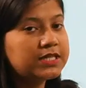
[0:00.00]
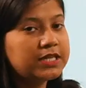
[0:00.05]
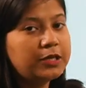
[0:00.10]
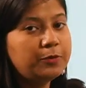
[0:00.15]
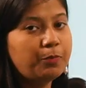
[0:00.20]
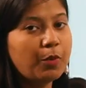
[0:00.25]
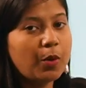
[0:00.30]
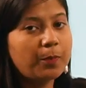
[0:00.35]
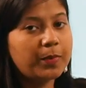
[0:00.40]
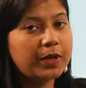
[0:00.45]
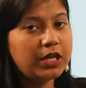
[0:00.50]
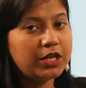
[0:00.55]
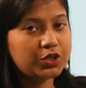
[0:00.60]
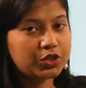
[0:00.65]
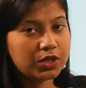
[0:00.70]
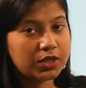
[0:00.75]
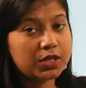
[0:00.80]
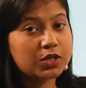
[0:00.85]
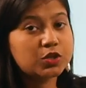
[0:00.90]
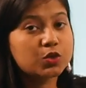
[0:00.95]
percent
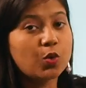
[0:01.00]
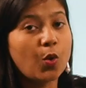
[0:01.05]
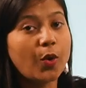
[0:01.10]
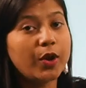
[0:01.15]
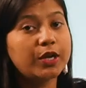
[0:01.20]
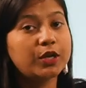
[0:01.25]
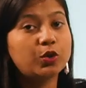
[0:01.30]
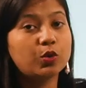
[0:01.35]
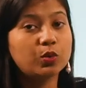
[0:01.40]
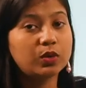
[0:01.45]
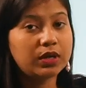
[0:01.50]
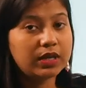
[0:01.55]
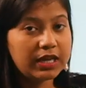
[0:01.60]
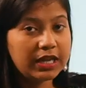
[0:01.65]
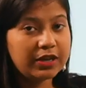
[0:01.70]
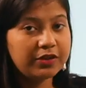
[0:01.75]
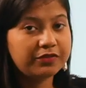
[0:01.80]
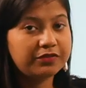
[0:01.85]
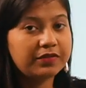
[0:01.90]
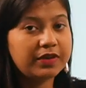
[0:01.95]
population is going to
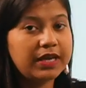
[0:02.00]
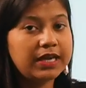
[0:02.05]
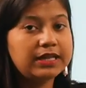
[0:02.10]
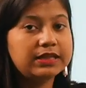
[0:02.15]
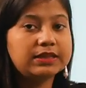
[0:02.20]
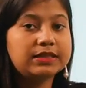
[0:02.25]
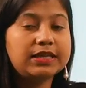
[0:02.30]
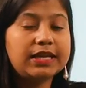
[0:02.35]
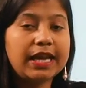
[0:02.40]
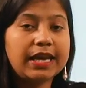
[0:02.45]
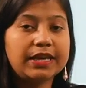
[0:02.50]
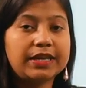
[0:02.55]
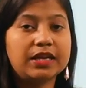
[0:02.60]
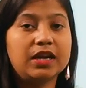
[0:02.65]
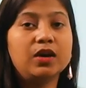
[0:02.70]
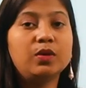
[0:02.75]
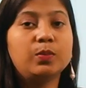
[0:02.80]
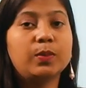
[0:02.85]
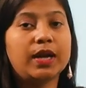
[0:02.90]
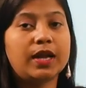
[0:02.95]
live in the
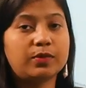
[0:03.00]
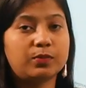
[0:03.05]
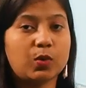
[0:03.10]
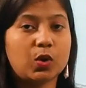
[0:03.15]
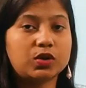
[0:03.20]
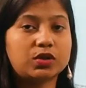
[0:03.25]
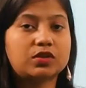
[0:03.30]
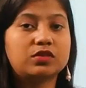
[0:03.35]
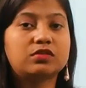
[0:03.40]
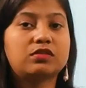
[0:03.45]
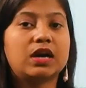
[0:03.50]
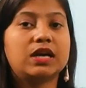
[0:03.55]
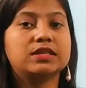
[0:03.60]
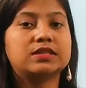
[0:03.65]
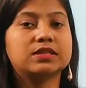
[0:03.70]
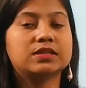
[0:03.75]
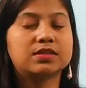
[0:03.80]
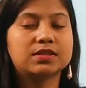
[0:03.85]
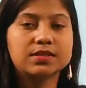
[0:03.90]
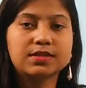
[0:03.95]
area where water
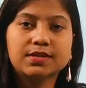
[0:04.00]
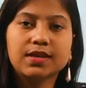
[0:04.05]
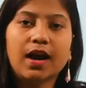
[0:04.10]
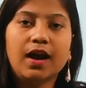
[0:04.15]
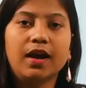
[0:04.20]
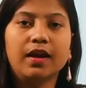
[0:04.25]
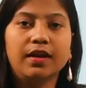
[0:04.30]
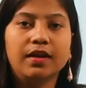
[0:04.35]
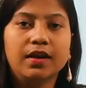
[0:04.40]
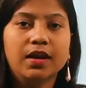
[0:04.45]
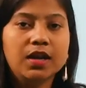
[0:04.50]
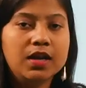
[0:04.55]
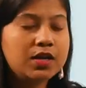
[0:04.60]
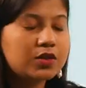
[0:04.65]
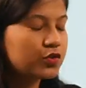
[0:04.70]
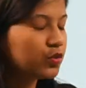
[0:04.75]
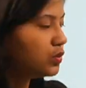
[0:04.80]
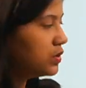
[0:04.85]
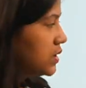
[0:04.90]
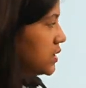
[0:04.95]
crisis is high.
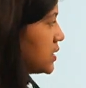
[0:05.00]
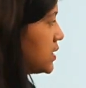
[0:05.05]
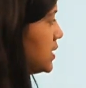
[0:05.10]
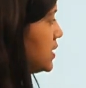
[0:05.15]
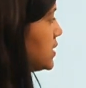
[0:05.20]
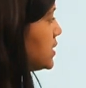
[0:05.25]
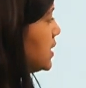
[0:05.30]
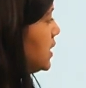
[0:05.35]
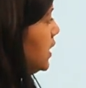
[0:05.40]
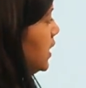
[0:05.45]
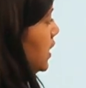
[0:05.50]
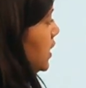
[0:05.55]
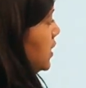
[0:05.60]
So this is